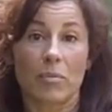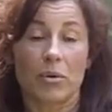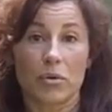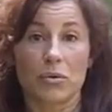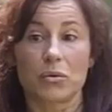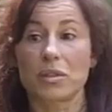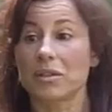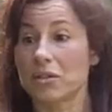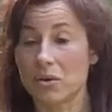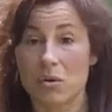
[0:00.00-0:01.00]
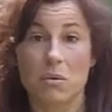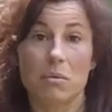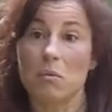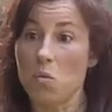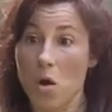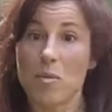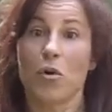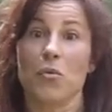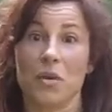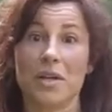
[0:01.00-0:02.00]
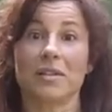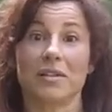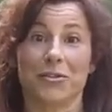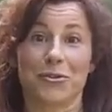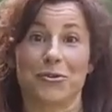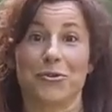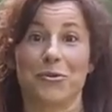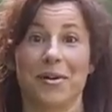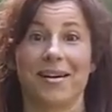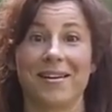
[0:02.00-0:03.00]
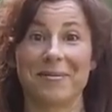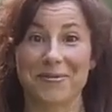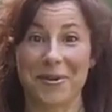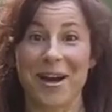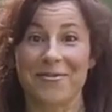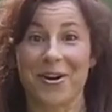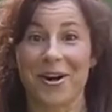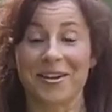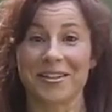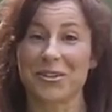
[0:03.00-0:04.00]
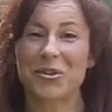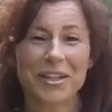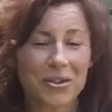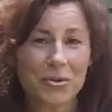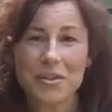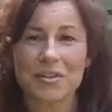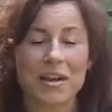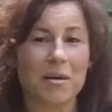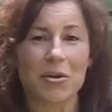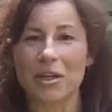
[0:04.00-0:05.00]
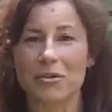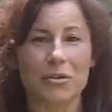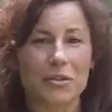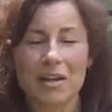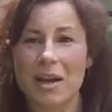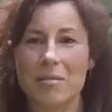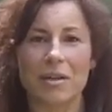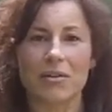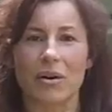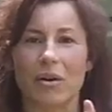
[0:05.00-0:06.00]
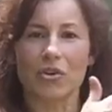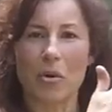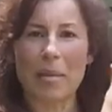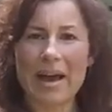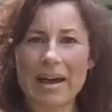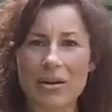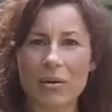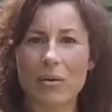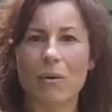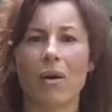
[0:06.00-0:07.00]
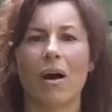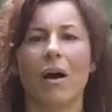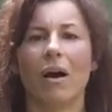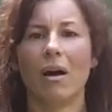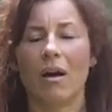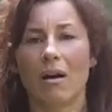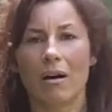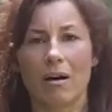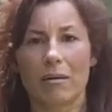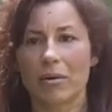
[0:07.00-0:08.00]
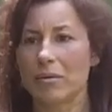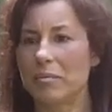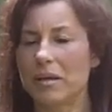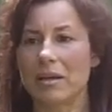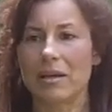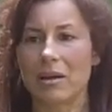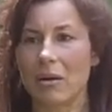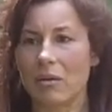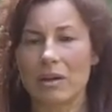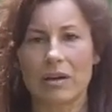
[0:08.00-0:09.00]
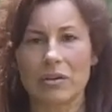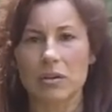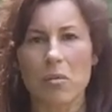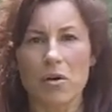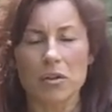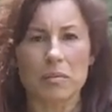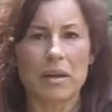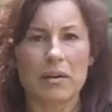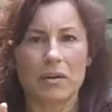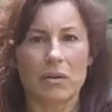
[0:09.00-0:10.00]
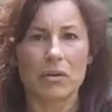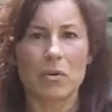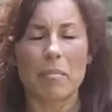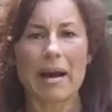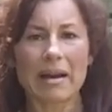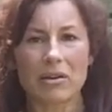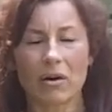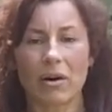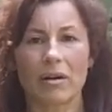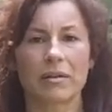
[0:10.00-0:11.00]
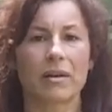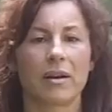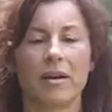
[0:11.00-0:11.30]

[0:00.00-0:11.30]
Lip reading: produce. So one more reason to have a garden. So you can do the same. You can do the same on your patio. Could be, you know, like a small space, you know, in your backyard.